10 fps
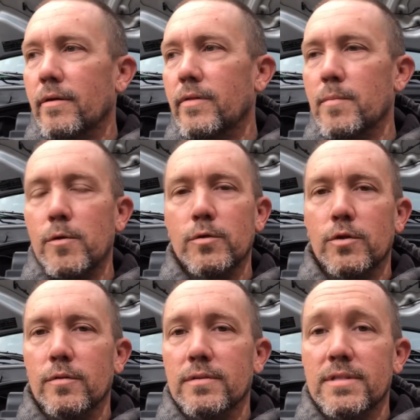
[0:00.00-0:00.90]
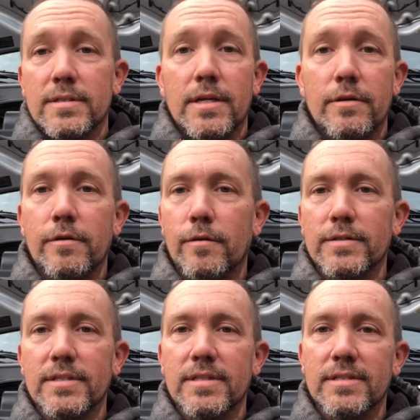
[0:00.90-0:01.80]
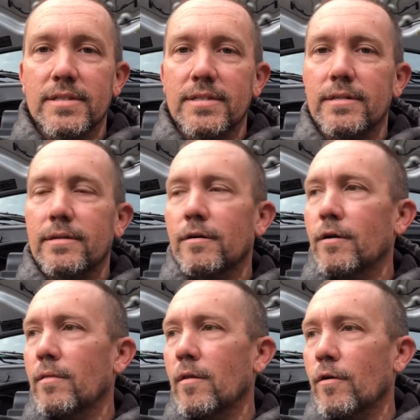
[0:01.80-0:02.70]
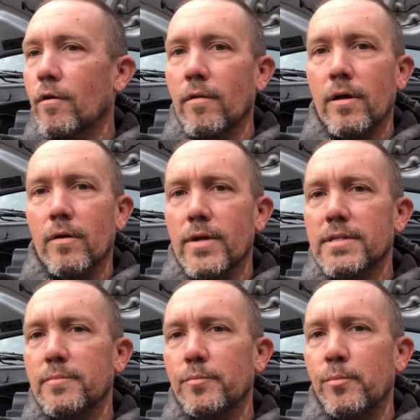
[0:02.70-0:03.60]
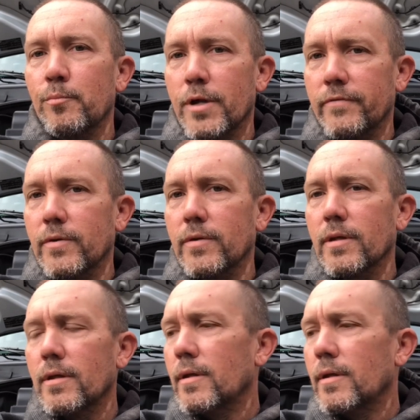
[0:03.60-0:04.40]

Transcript: the Motul 600 or 660 uh, or, uh, racing brake fluid.